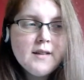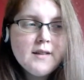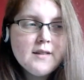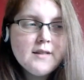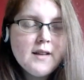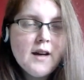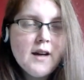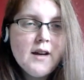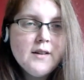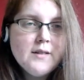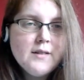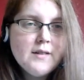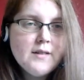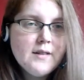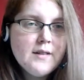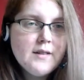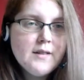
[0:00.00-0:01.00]
So,
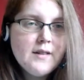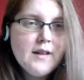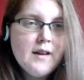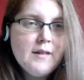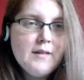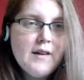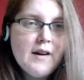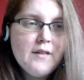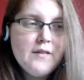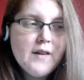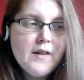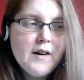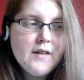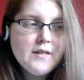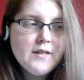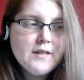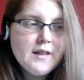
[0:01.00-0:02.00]
without
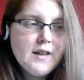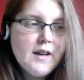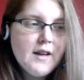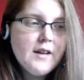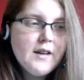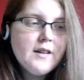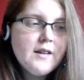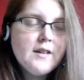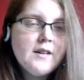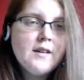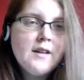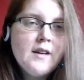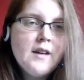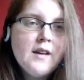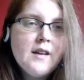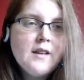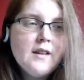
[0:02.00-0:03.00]
further ado,
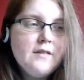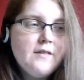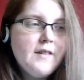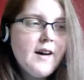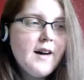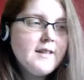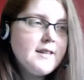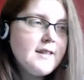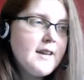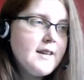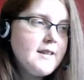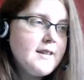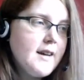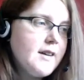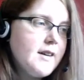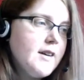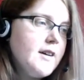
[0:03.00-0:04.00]
the first kit
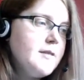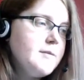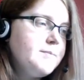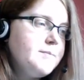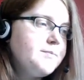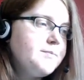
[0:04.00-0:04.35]
I got